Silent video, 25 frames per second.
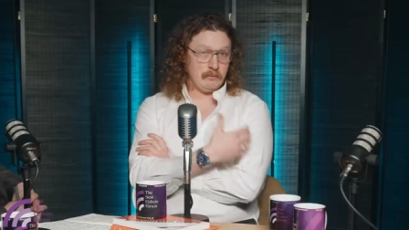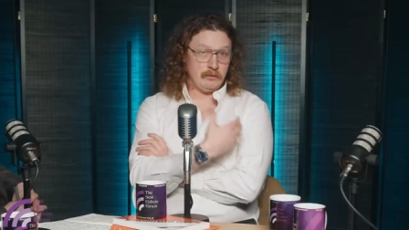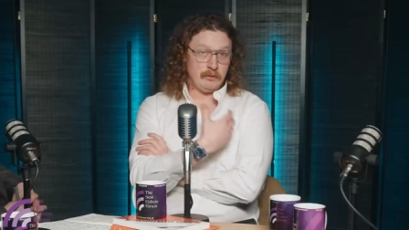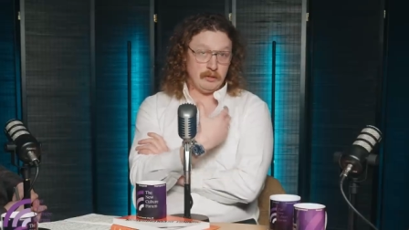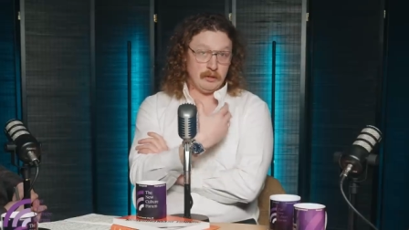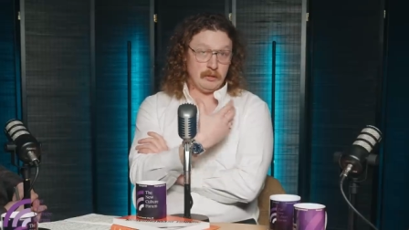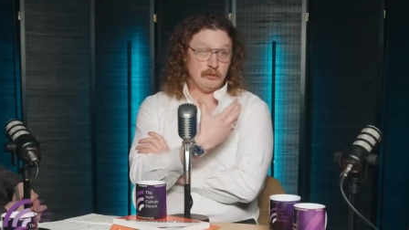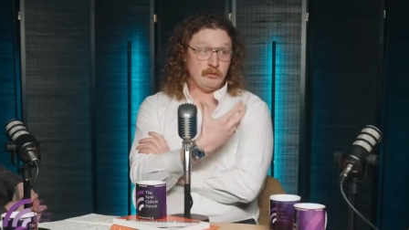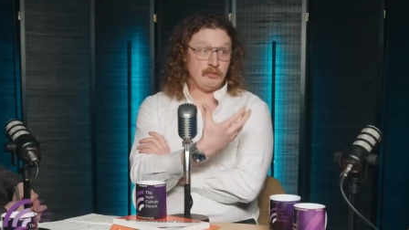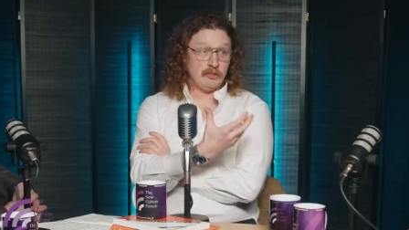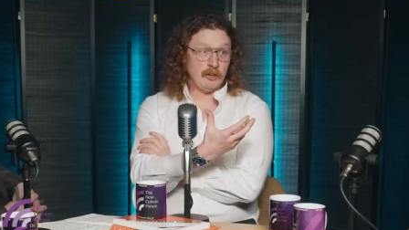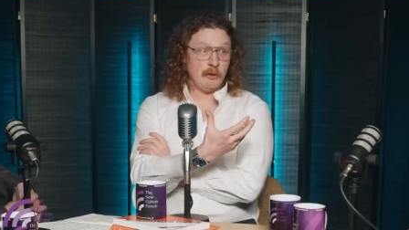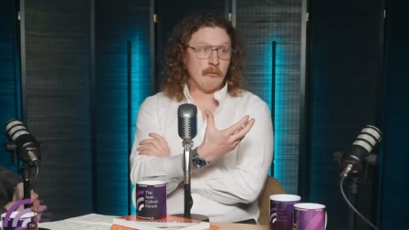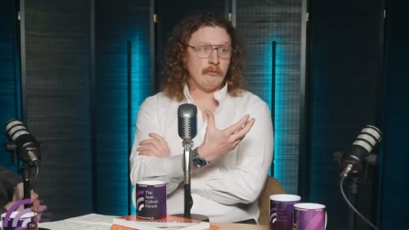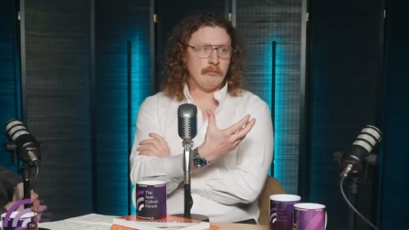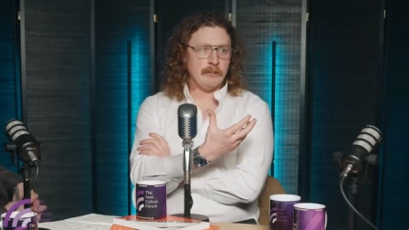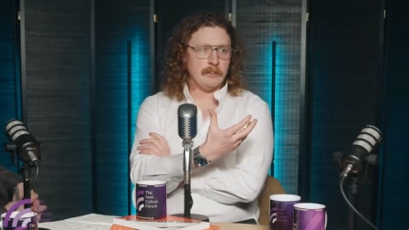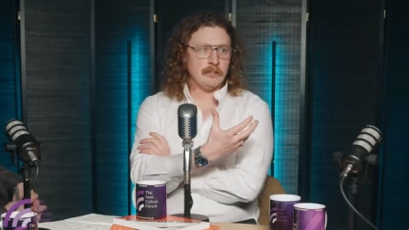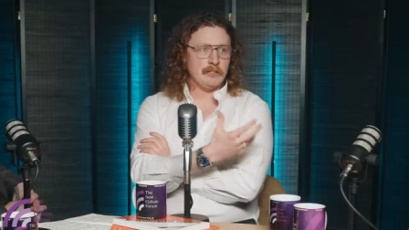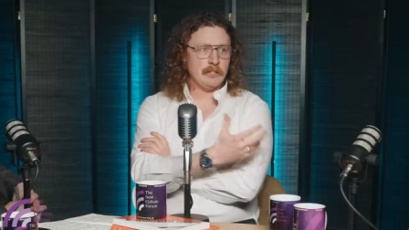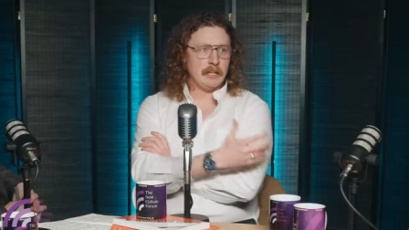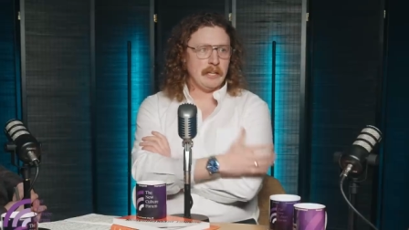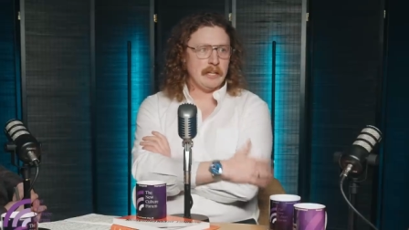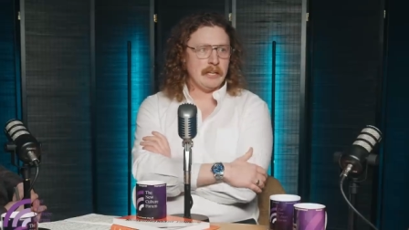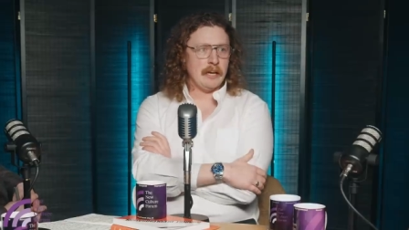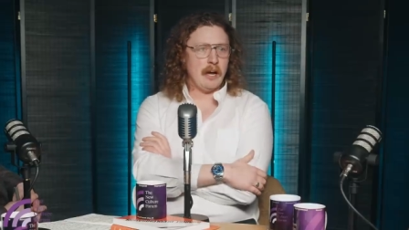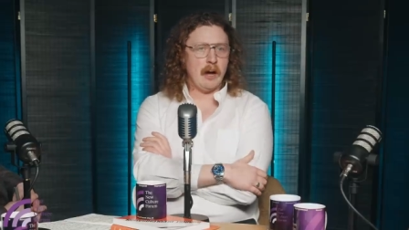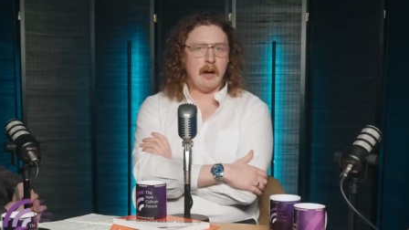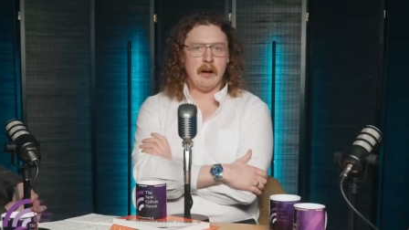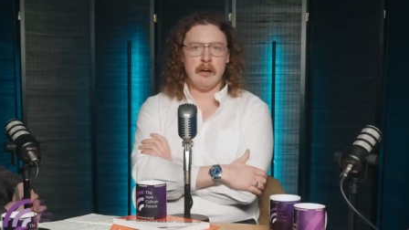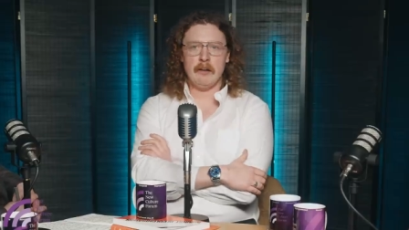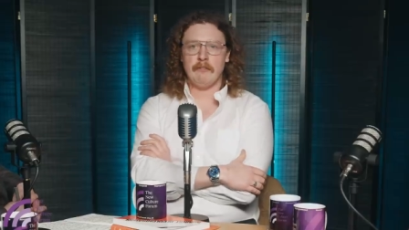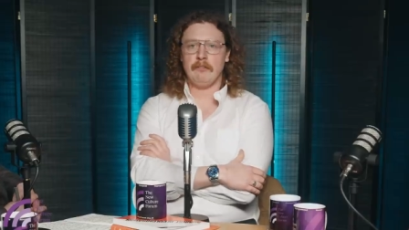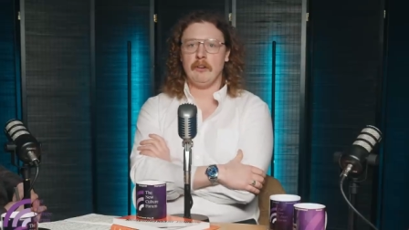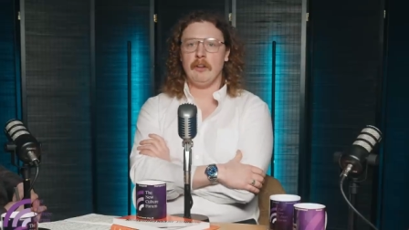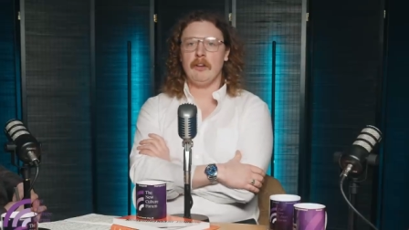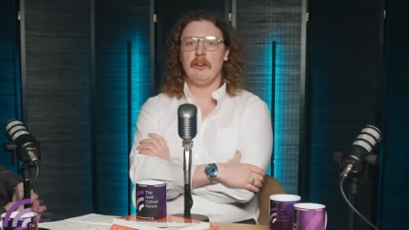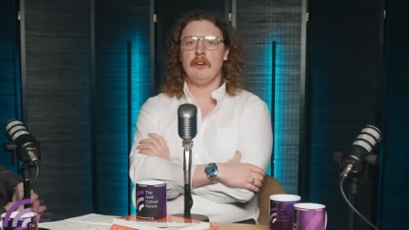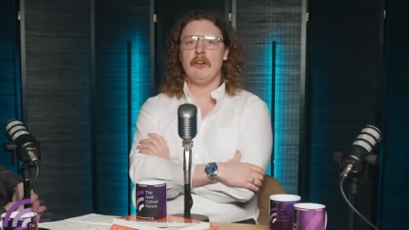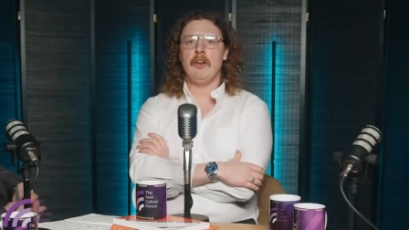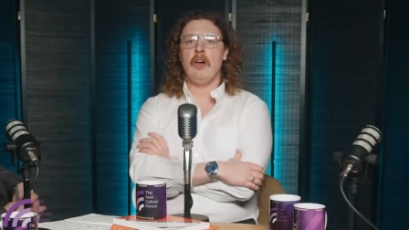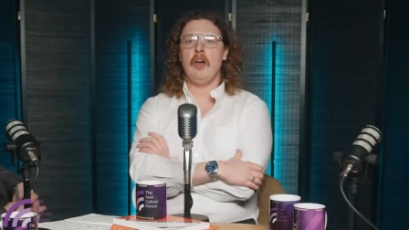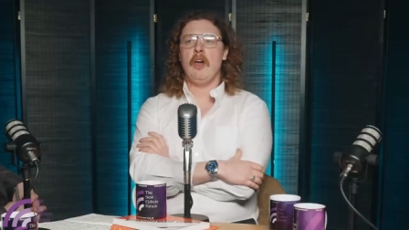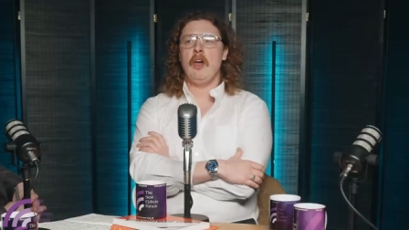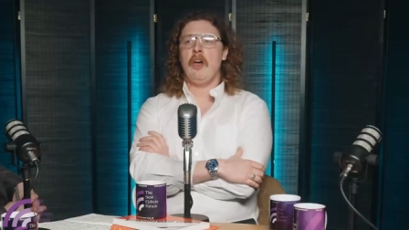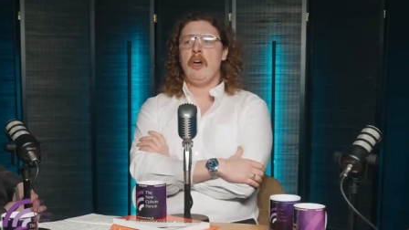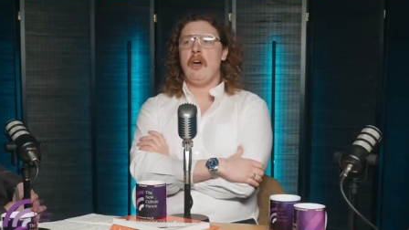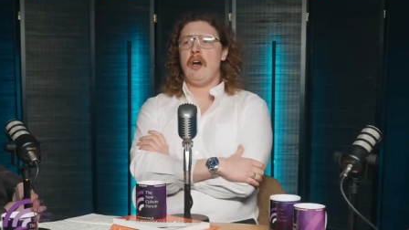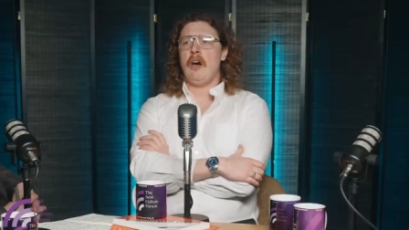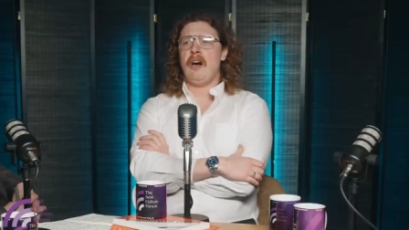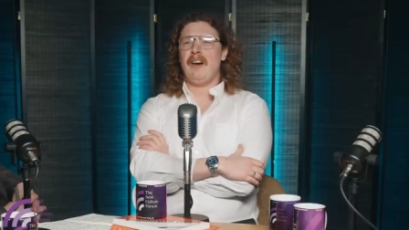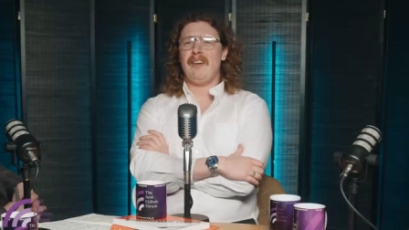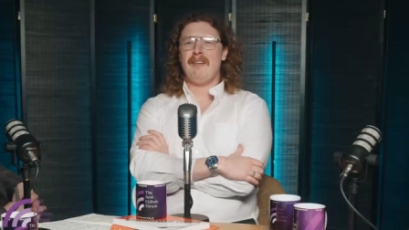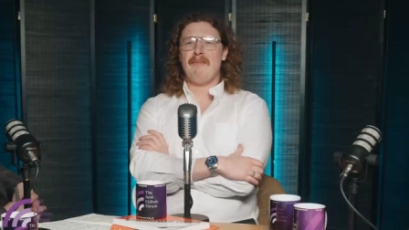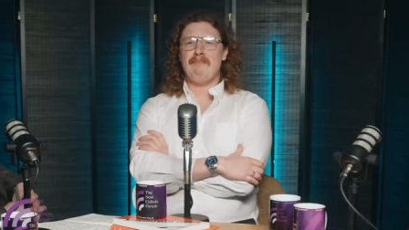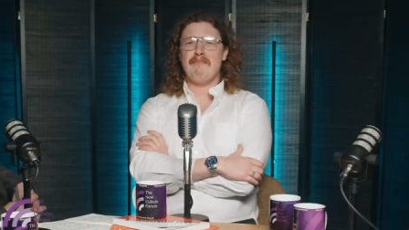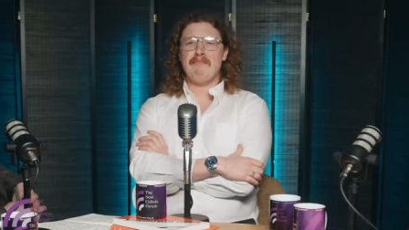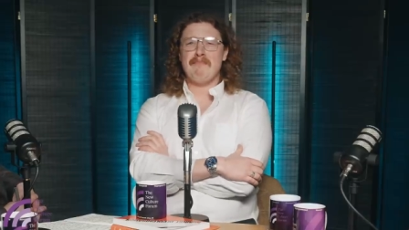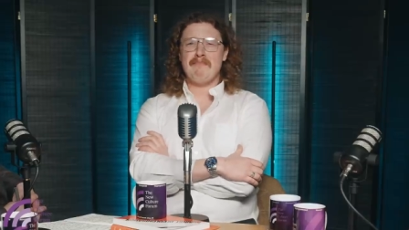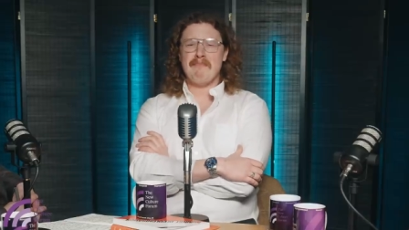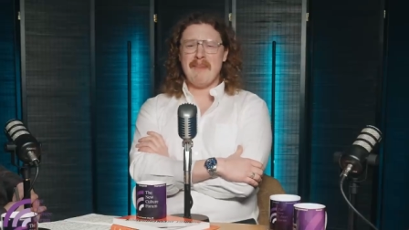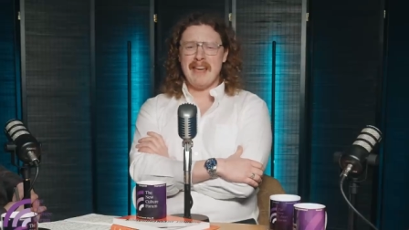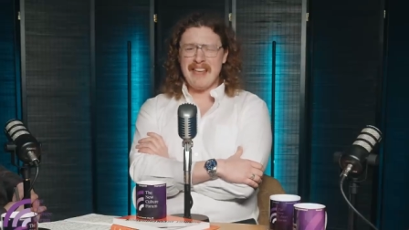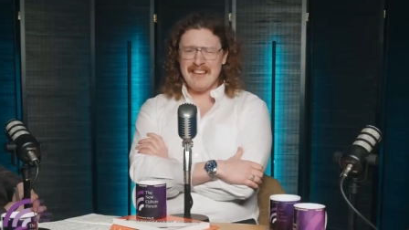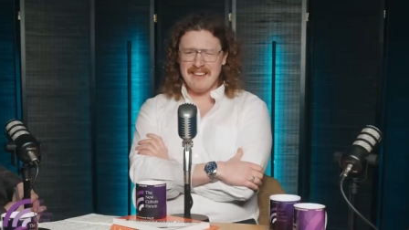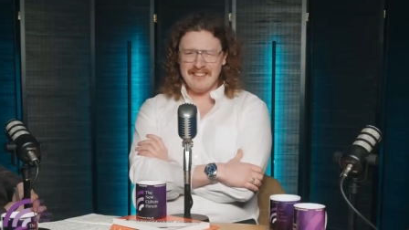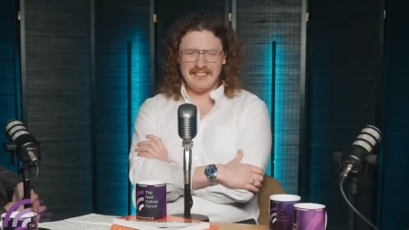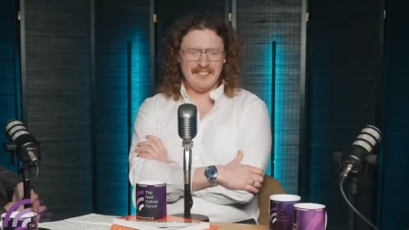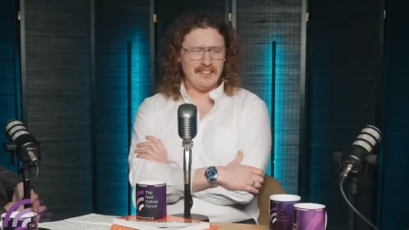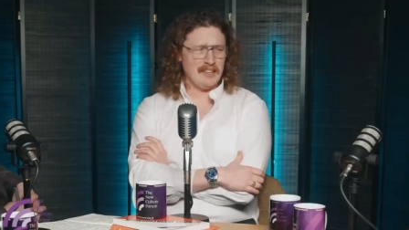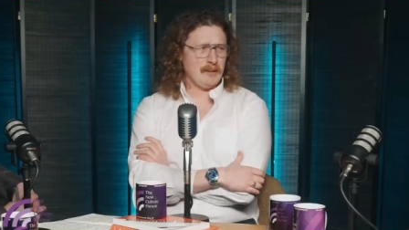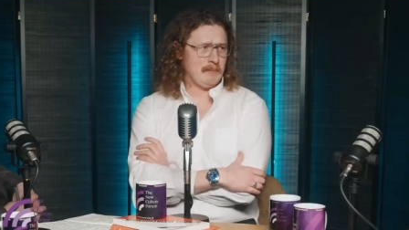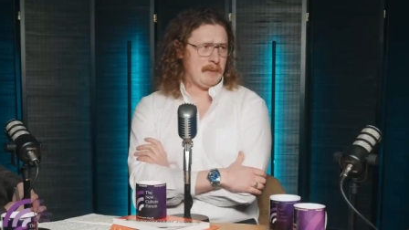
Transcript: you know, selfishly, I have learned an amazing